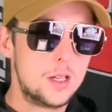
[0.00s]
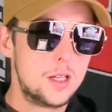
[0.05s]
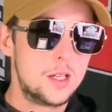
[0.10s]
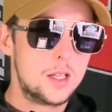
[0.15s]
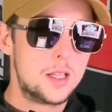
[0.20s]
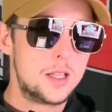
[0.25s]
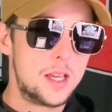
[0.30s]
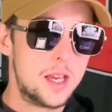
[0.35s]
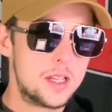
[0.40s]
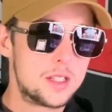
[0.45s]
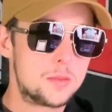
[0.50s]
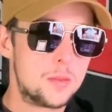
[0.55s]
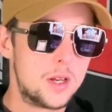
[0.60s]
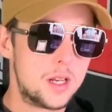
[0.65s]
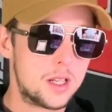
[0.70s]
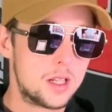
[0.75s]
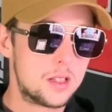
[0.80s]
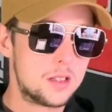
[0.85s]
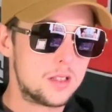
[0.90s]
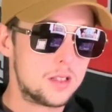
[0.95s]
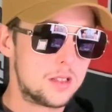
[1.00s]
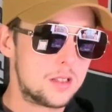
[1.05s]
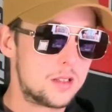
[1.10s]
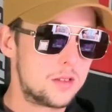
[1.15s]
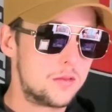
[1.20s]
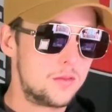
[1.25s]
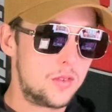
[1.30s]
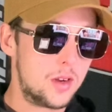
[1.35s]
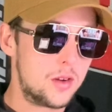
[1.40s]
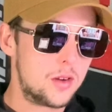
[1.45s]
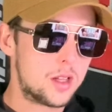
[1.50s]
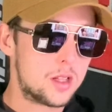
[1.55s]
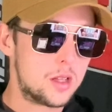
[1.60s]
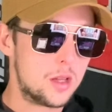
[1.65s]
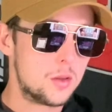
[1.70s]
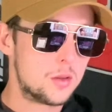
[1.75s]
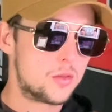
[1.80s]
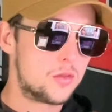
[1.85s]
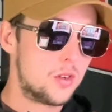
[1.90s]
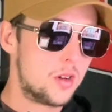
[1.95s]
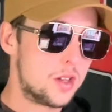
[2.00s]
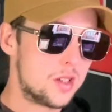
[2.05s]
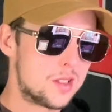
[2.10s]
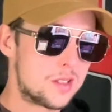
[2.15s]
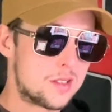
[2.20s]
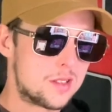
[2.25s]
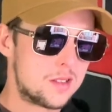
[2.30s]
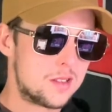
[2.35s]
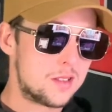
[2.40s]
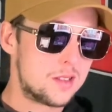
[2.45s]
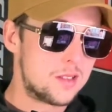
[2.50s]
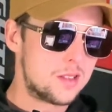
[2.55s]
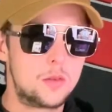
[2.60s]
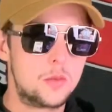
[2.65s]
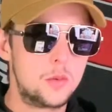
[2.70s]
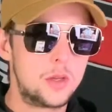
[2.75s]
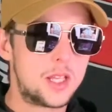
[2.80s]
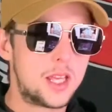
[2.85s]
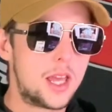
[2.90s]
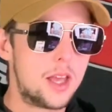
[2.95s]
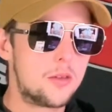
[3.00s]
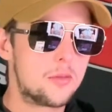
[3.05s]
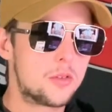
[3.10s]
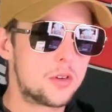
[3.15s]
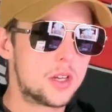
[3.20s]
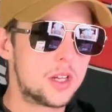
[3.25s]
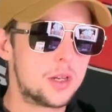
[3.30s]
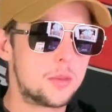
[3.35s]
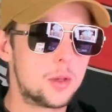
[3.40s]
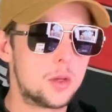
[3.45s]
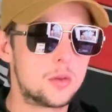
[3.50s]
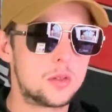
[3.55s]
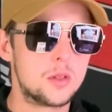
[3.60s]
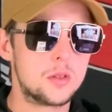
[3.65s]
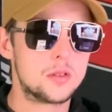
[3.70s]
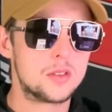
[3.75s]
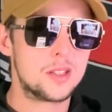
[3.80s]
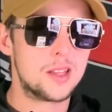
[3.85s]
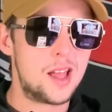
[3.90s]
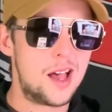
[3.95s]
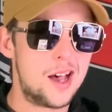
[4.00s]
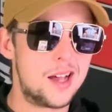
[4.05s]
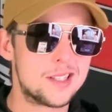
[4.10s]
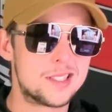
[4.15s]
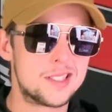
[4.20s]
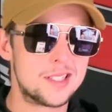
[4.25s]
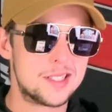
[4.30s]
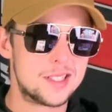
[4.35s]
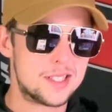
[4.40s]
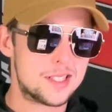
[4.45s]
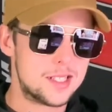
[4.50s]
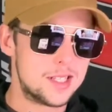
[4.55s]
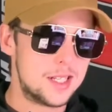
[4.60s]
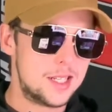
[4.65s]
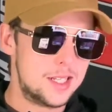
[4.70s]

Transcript: He has been in very close fights. We can't forget about those losses